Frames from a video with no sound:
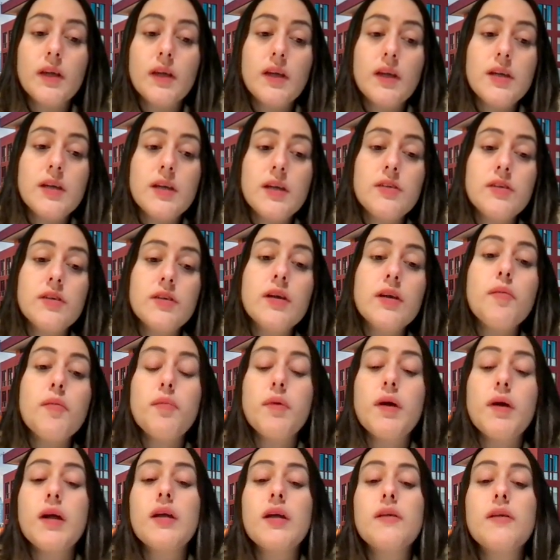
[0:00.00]
Each
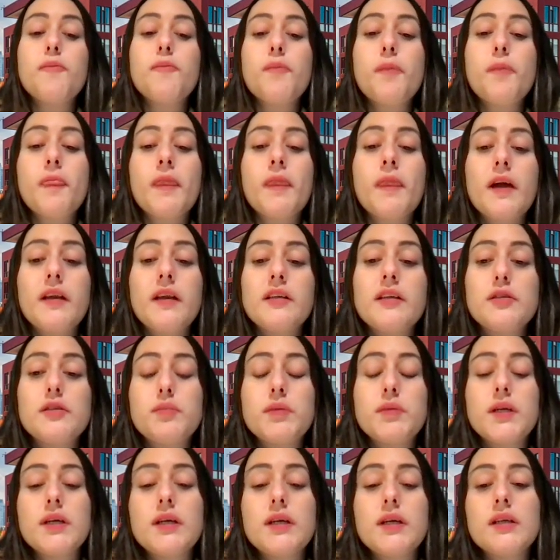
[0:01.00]
campaign can
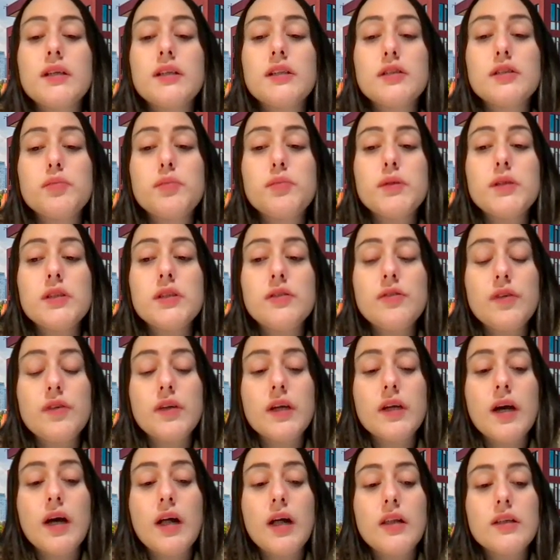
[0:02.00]
speak
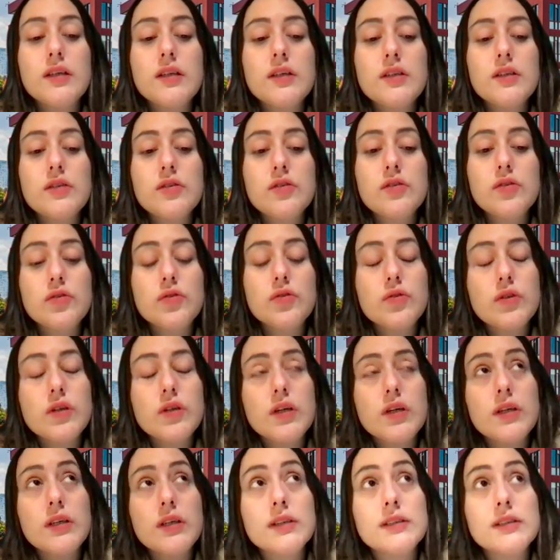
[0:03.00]
specifically to
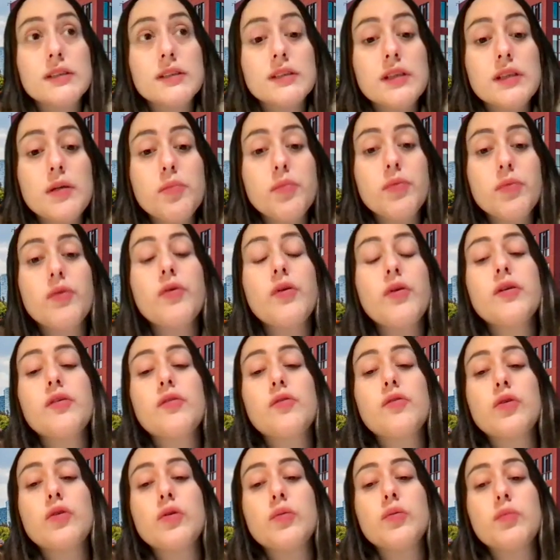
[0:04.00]
the separate
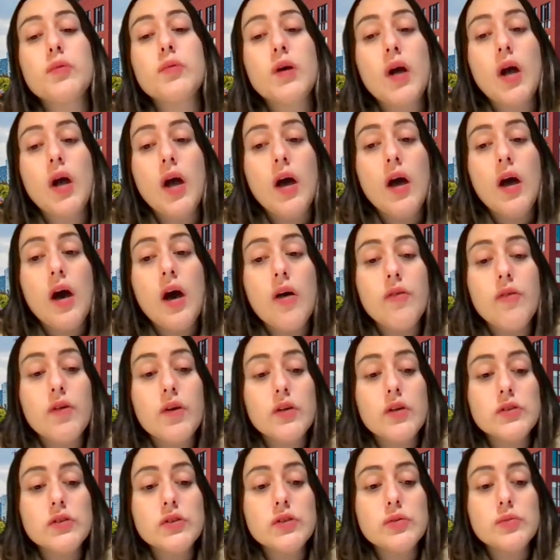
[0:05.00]
group of
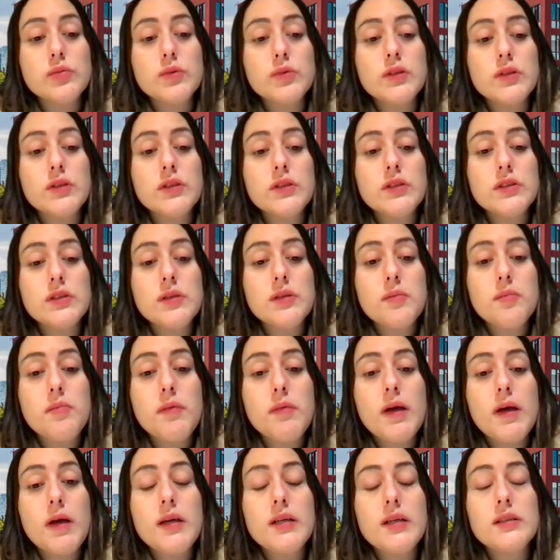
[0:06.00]
consumers
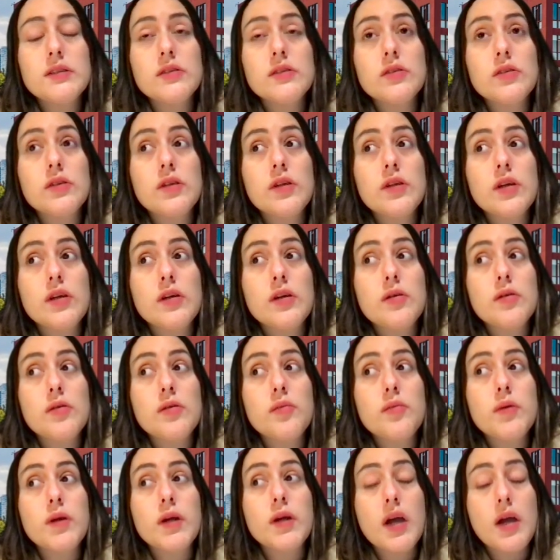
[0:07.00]
based on their
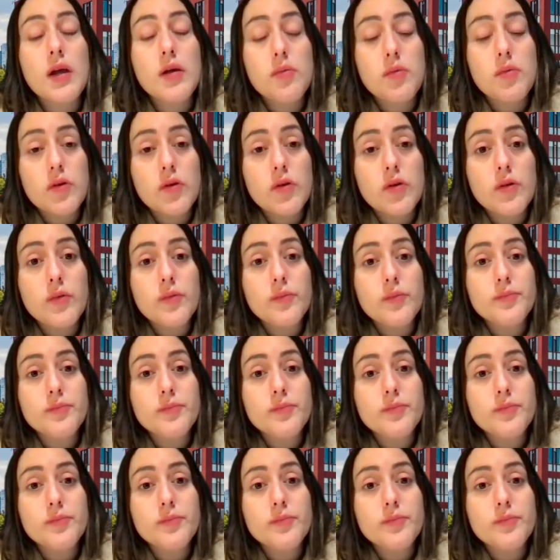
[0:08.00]
behavior.